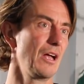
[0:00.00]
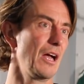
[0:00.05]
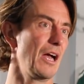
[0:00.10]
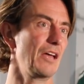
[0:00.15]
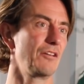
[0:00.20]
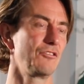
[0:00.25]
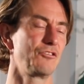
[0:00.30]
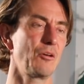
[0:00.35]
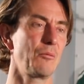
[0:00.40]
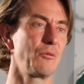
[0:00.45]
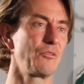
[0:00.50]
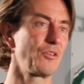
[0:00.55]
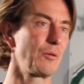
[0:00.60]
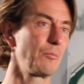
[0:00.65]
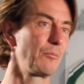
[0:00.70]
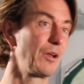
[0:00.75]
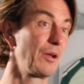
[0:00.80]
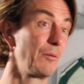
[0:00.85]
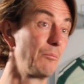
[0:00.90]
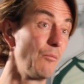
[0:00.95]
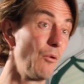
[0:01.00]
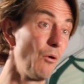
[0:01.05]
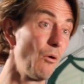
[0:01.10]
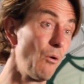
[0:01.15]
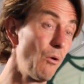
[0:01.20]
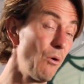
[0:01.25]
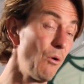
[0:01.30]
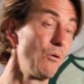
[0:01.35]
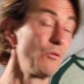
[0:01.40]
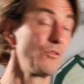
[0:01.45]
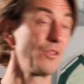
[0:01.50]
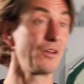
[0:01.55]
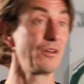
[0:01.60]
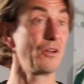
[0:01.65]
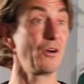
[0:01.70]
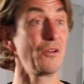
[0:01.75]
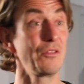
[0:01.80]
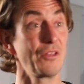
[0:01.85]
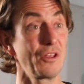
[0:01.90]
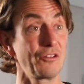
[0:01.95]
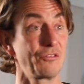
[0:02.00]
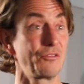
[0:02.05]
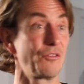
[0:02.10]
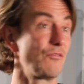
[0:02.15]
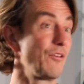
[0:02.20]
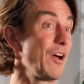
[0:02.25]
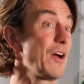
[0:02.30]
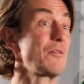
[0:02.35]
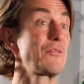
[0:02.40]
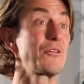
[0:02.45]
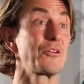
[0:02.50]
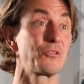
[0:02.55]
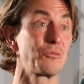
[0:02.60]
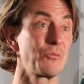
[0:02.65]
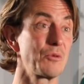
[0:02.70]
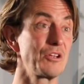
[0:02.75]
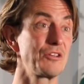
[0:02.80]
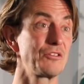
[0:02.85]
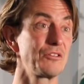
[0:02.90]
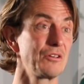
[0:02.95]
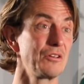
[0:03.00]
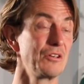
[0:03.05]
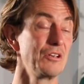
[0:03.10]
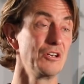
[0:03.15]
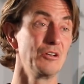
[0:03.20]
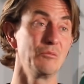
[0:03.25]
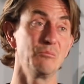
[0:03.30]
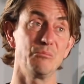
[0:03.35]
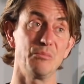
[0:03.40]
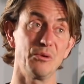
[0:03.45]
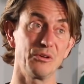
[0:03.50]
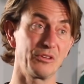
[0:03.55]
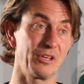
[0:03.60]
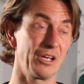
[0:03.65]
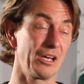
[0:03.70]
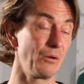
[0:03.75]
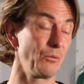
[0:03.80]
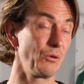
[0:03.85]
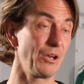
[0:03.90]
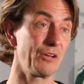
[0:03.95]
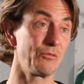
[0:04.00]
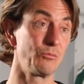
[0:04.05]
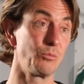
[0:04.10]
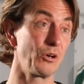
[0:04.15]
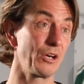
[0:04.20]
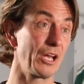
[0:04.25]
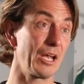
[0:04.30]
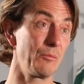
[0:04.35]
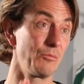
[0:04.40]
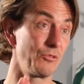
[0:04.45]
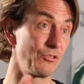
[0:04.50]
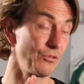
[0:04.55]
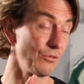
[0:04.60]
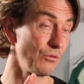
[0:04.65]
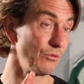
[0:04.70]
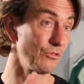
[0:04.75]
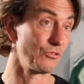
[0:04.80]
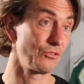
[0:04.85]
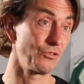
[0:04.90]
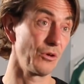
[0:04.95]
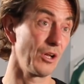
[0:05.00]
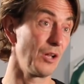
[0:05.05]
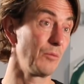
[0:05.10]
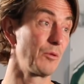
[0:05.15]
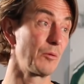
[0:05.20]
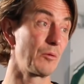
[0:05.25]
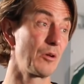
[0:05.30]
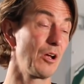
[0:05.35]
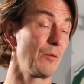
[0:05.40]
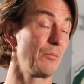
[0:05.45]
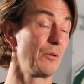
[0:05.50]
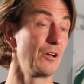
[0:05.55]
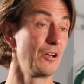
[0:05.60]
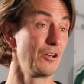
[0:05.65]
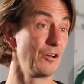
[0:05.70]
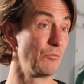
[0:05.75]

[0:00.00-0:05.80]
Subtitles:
And some of them played more than others for various reasons, but they only had one aim to help the club.